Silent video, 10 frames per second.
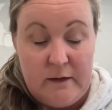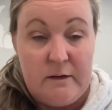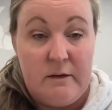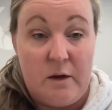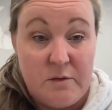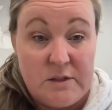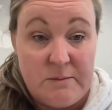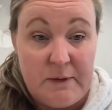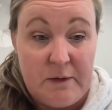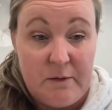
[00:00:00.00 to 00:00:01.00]
goat's
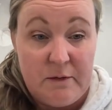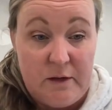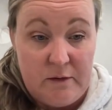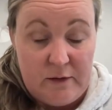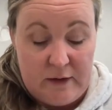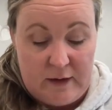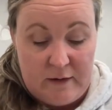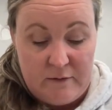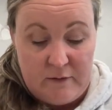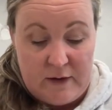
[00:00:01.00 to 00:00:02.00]
milk that you can
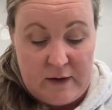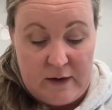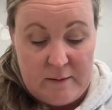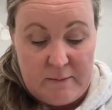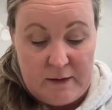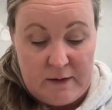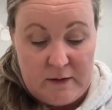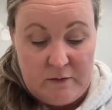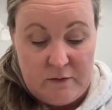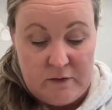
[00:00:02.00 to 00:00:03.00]
have, and then
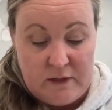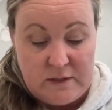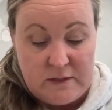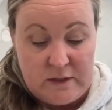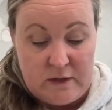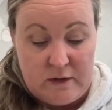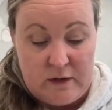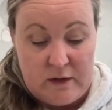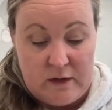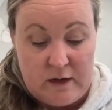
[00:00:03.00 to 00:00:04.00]
you've got things
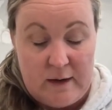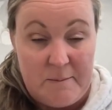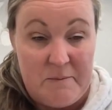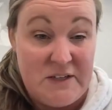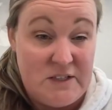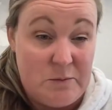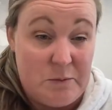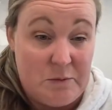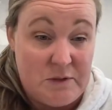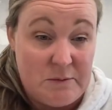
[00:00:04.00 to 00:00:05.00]
like
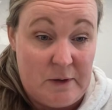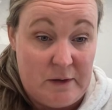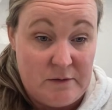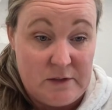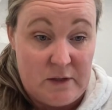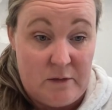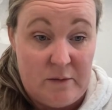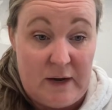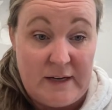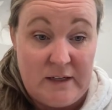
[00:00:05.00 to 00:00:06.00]
vegetables as well. So
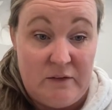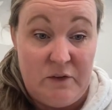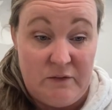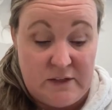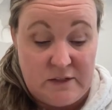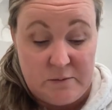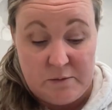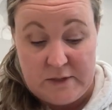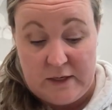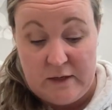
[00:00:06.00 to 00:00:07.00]
adding a few
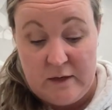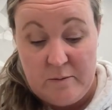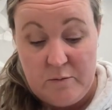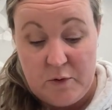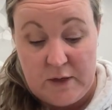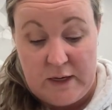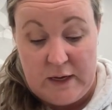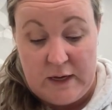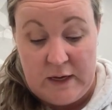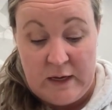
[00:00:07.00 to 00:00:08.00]
vegetables in,
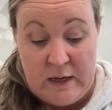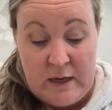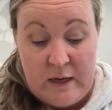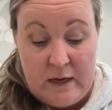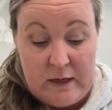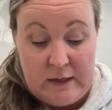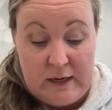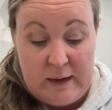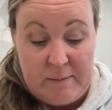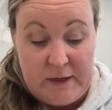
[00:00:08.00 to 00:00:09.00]
broccoli and
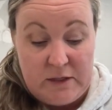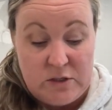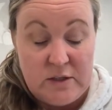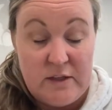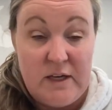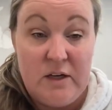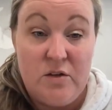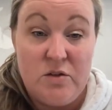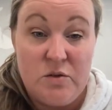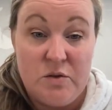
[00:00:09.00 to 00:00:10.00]
cabbage, they're
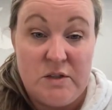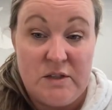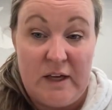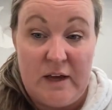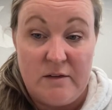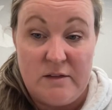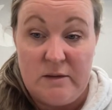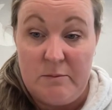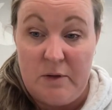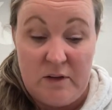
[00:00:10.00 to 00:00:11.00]
good sources of
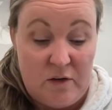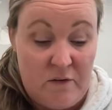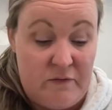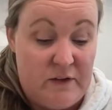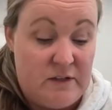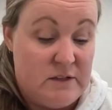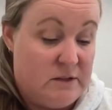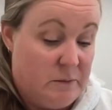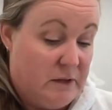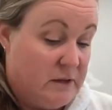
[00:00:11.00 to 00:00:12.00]
calcium. But the obvious
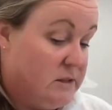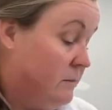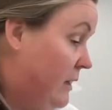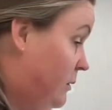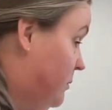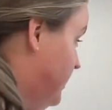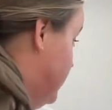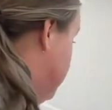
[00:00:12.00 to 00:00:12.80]
one to me would be the